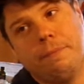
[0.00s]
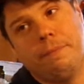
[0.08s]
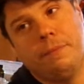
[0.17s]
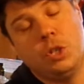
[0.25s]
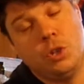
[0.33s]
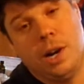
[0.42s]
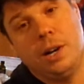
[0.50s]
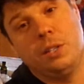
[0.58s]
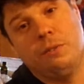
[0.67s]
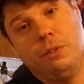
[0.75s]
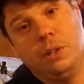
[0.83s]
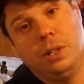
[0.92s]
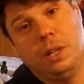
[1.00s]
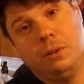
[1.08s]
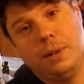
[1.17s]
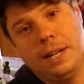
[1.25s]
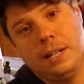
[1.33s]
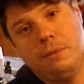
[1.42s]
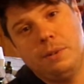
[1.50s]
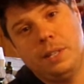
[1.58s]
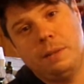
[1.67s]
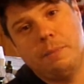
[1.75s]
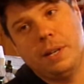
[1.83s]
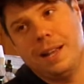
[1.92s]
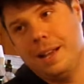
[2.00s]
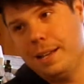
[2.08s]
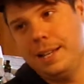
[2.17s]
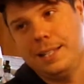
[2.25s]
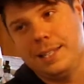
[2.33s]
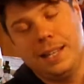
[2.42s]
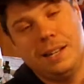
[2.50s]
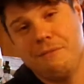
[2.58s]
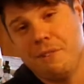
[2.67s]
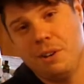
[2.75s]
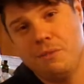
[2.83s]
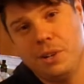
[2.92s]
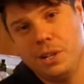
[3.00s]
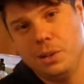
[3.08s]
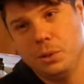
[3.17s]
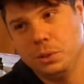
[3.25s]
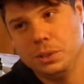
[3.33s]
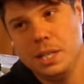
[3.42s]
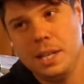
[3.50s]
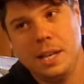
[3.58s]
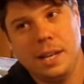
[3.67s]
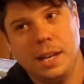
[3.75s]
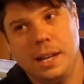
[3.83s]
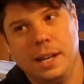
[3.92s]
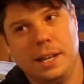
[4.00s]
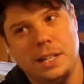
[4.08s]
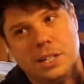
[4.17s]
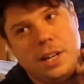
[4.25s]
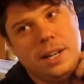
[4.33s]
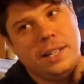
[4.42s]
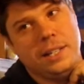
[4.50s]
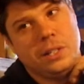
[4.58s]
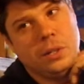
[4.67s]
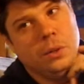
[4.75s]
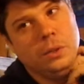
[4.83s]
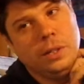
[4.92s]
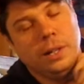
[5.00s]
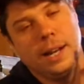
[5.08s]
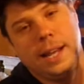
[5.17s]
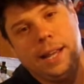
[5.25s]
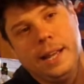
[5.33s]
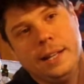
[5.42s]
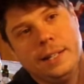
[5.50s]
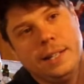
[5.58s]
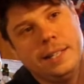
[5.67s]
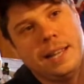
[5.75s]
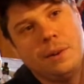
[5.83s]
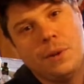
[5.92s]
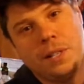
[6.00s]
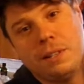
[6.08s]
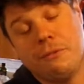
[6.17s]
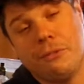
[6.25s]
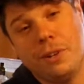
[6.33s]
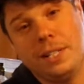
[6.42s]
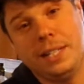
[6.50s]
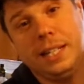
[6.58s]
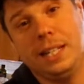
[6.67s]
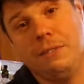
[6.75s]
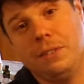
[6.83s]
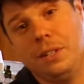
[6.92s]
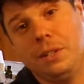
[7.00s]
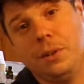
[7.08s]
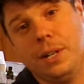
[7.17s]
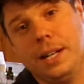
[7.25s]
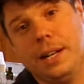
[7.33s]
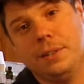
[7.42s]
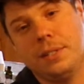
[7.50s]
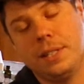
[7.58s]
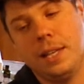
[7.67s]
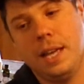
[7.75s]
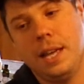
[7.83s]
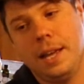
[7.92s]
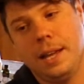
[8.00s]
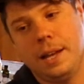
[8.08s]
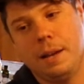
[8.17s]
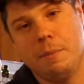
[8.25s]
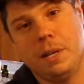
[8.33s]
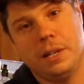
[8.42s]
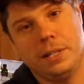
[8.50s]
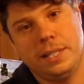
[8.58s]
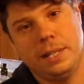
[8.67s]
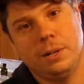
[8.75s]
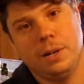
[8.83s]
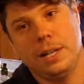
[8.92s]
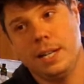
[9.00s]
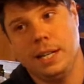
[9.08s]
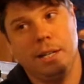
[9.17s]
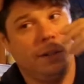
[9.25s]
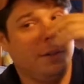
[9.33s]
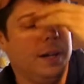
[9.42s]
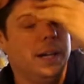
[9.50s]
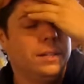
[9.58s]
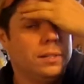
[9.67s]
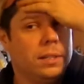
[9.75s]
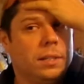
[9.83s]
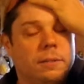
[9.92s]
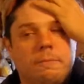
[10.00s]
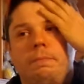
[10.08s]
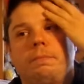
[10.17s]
The dryer is full already with it, but it's getting very, very cold. Each night gets colder, and it's at risk of freezing even in the greenhouse because they're unheated greenhouses.